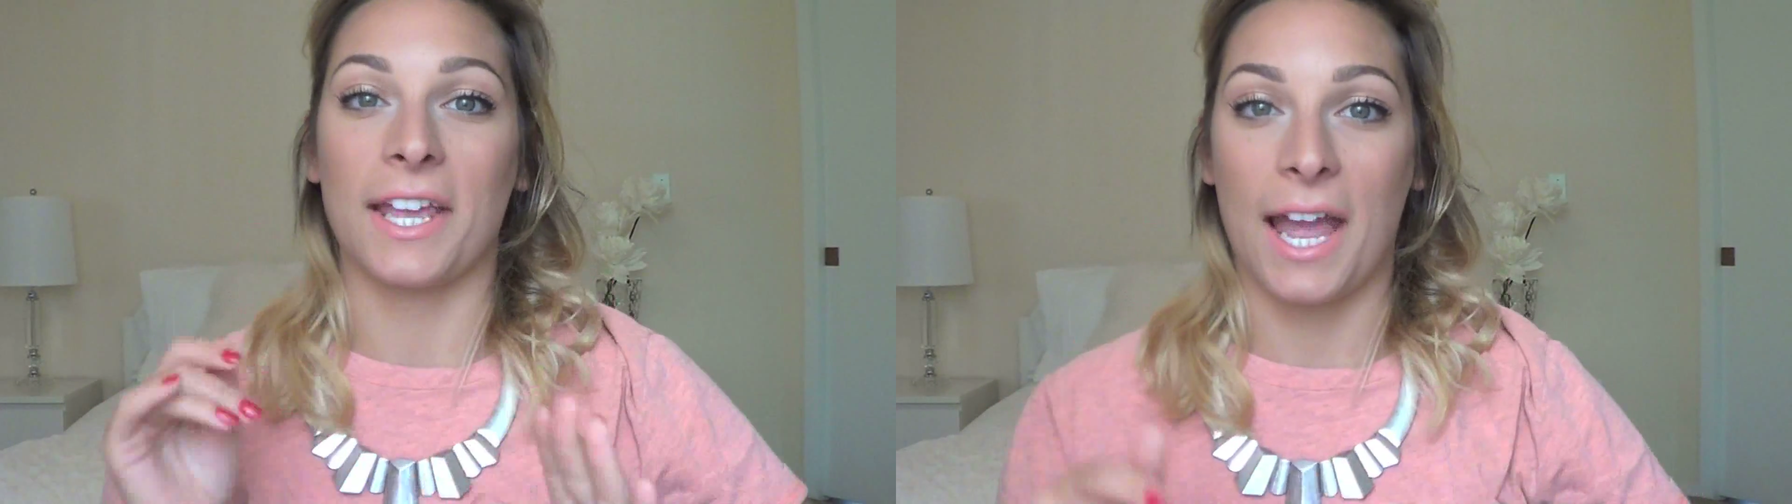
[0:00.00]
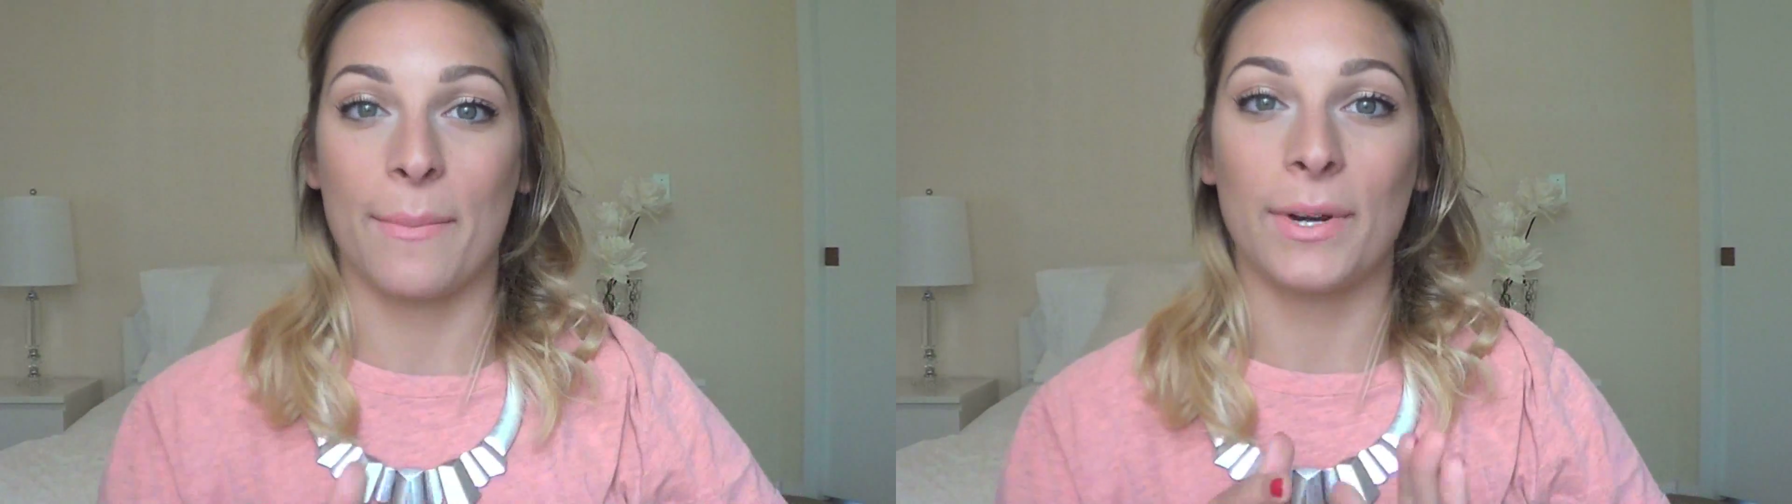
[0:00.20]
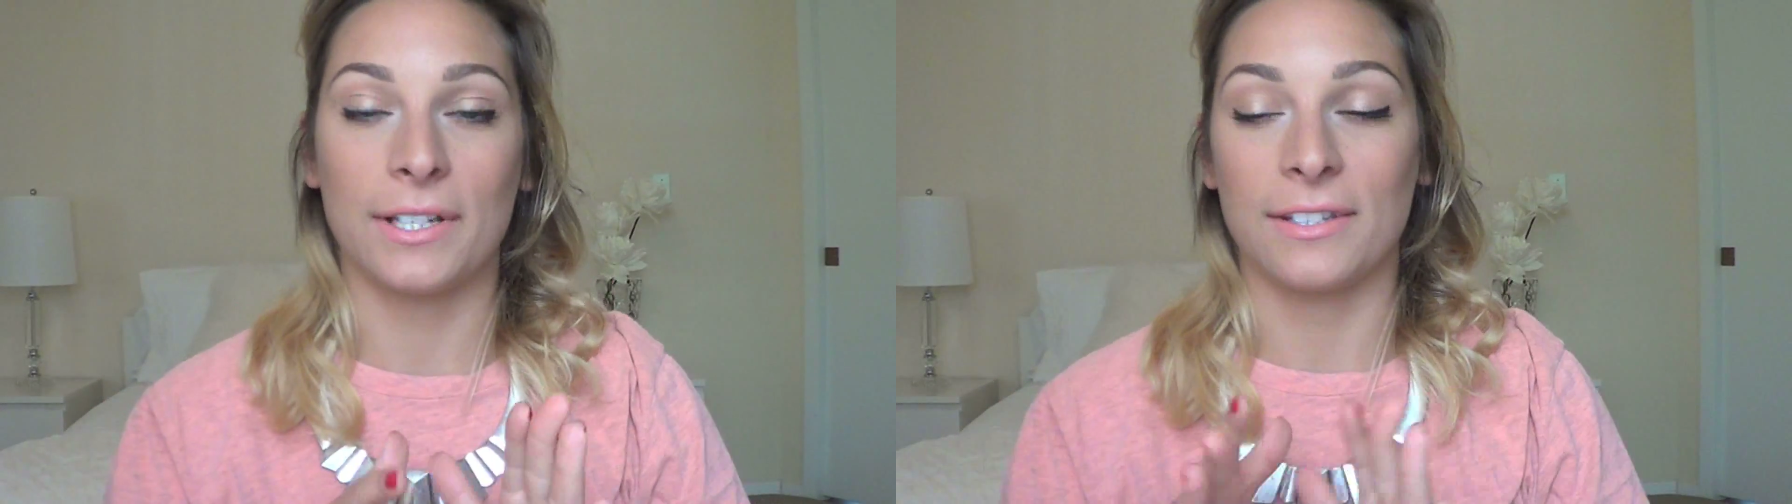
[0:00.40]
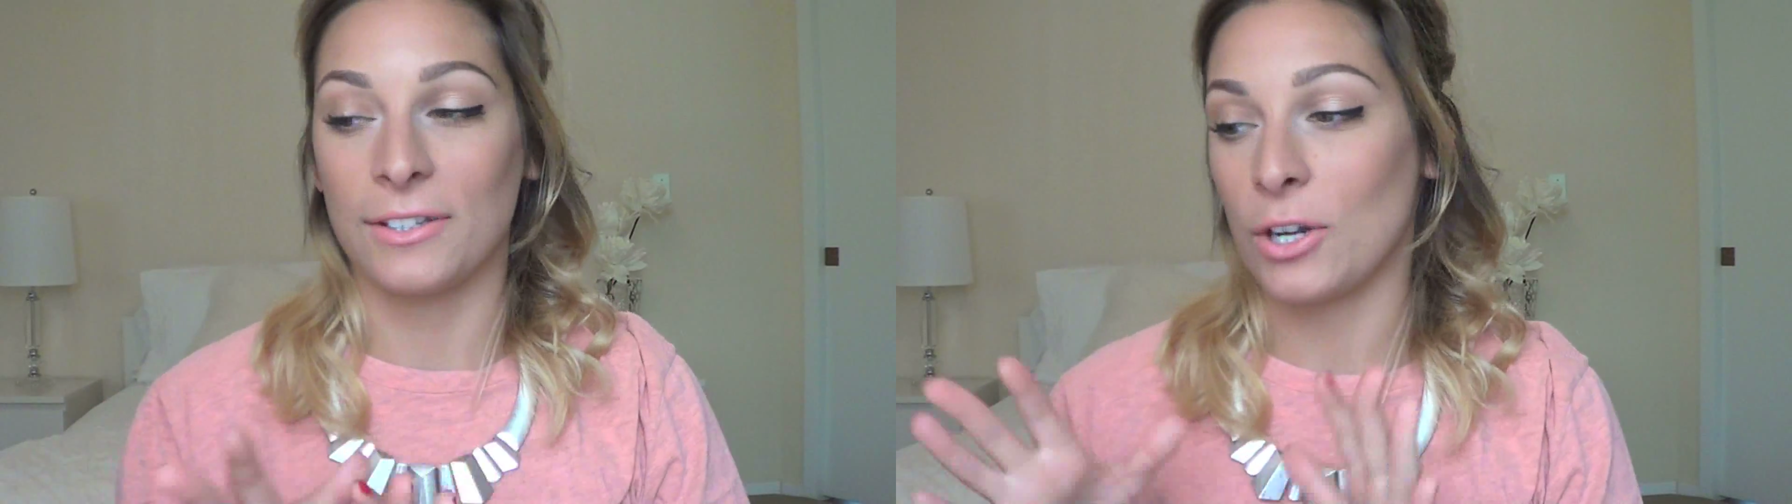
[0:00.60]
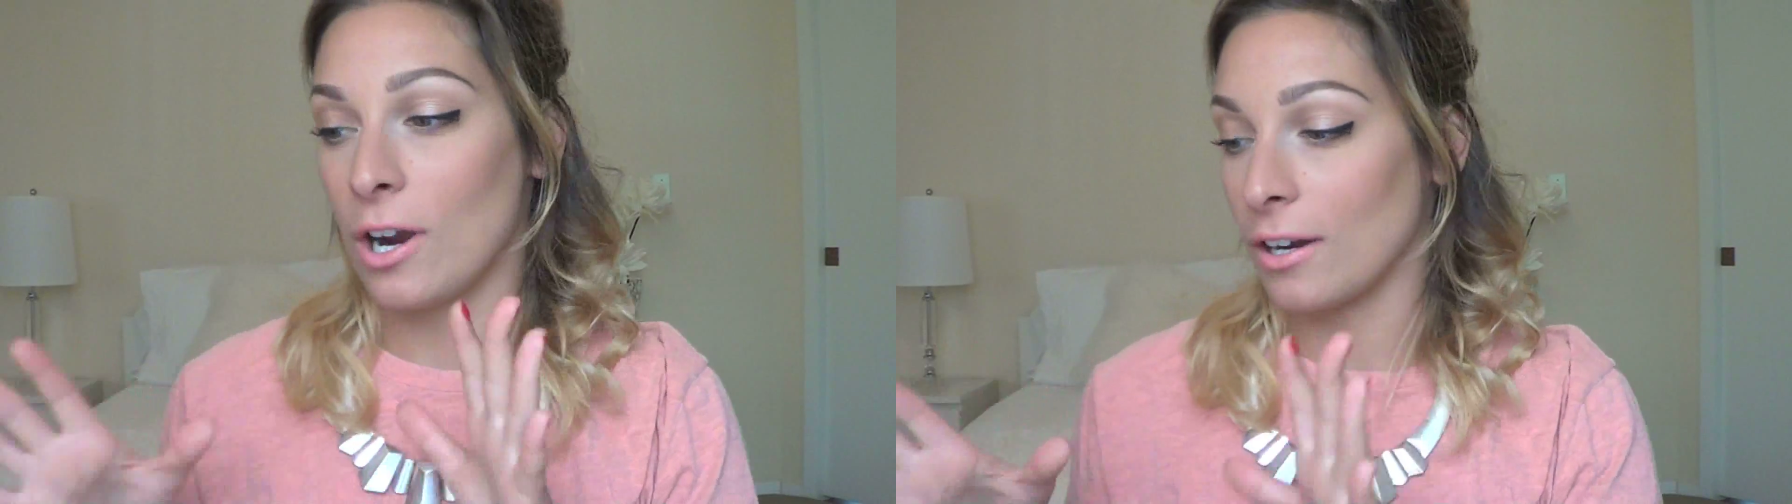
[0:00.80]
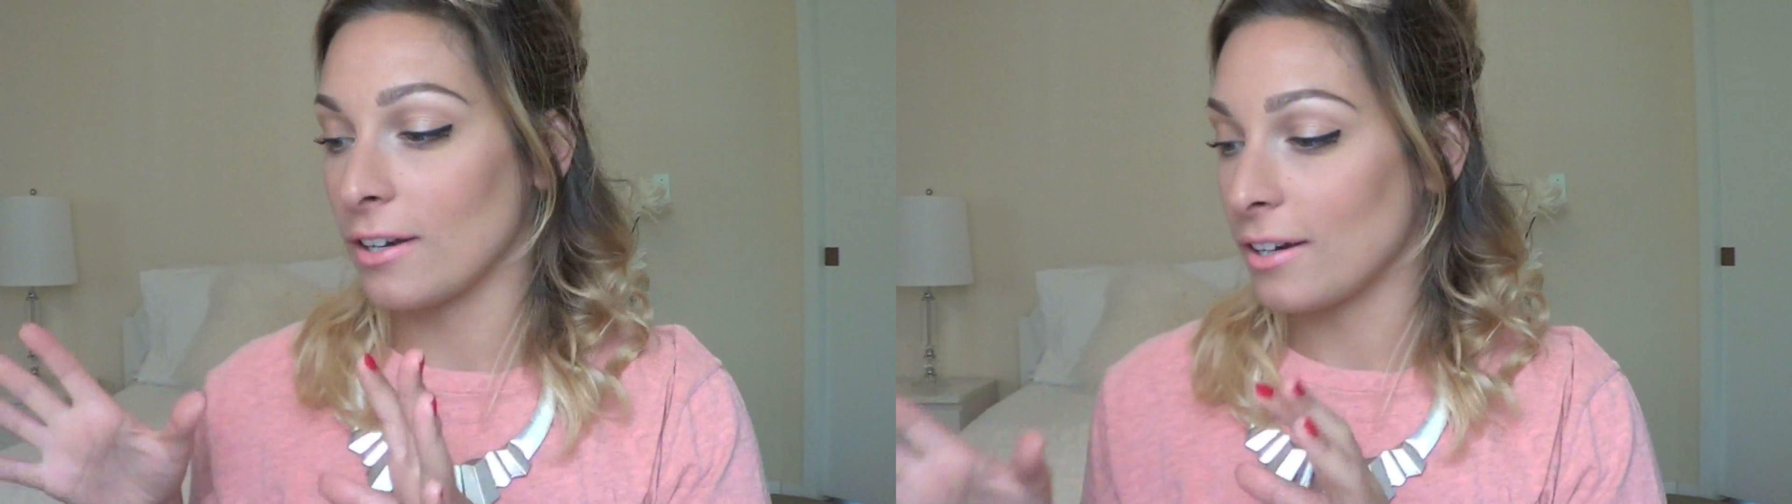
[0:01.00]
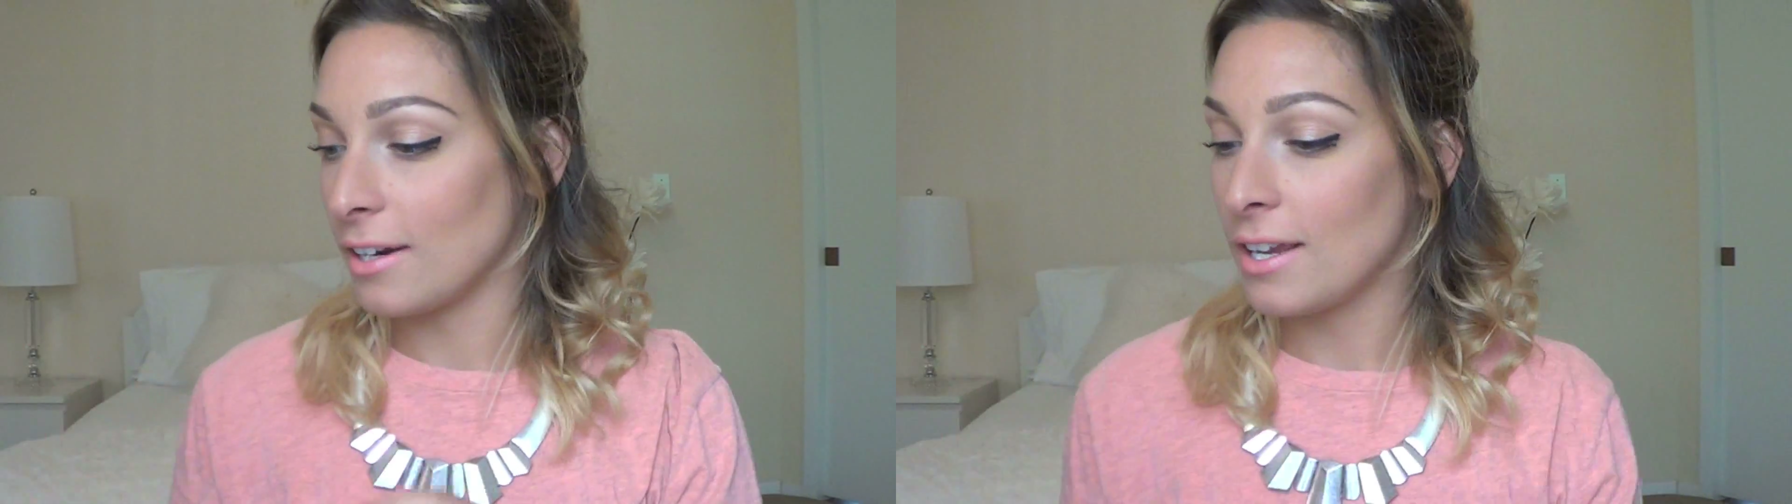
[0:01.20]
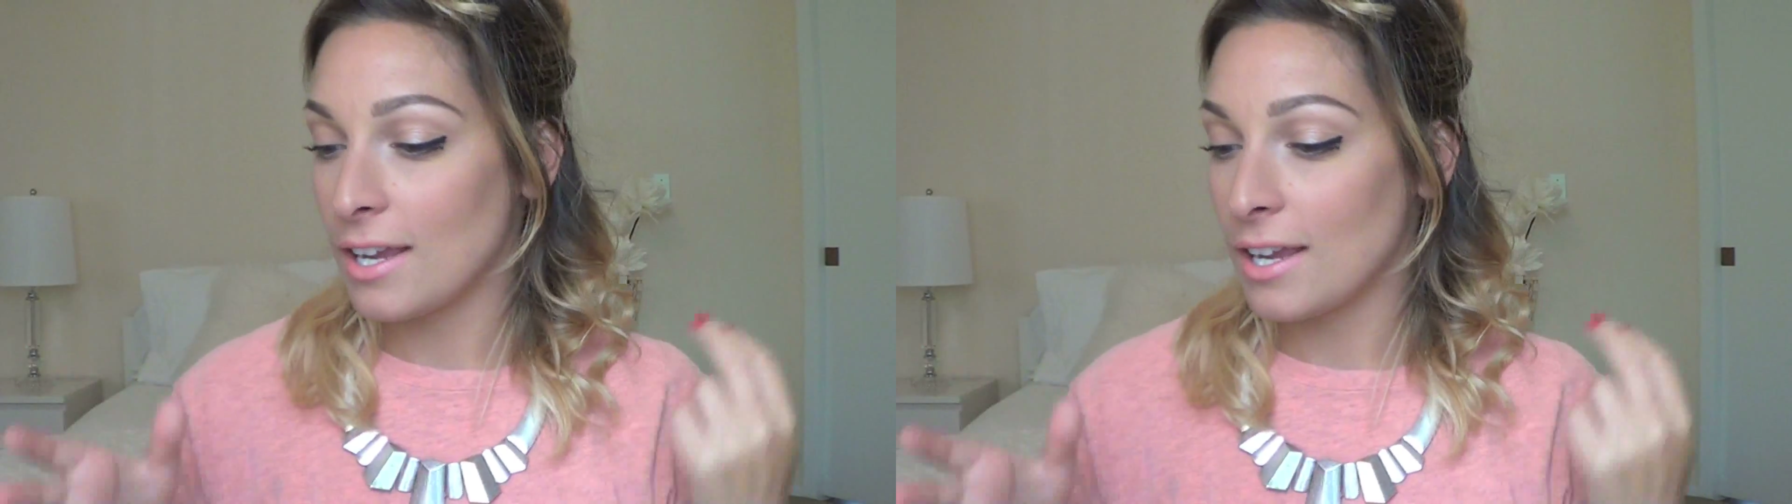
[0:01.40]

camera, it's a little harder.